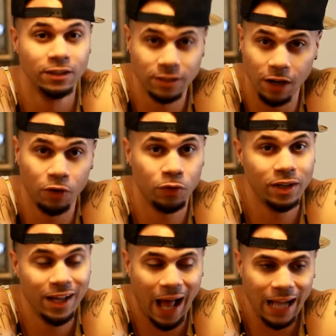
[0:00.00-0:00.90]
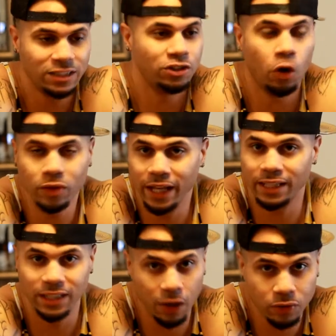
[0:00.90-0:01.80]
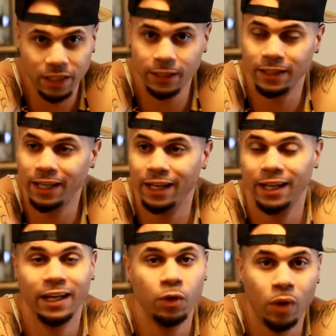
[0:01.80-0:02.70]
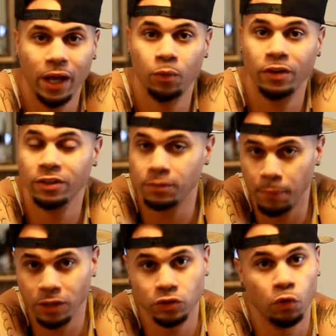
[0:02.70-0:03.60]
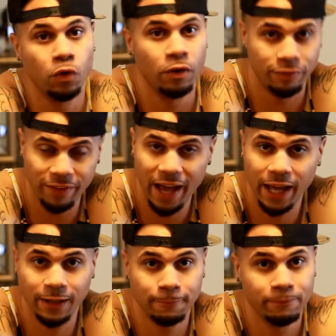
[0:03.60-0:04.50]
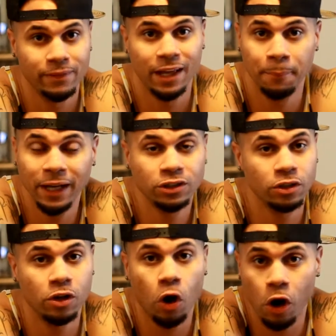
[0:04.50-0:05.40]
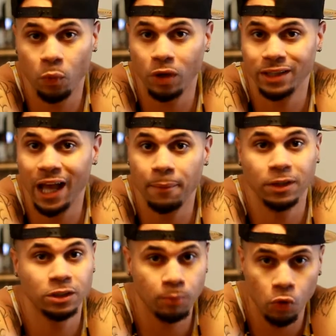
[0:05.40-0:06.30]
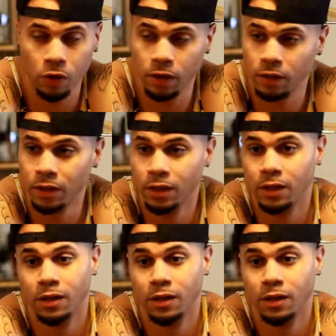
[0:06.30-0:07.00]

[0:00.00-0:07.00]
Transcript: So I just don't think it's healthy. Again, any whether it's muscle or fat, it makes your heart work that much more.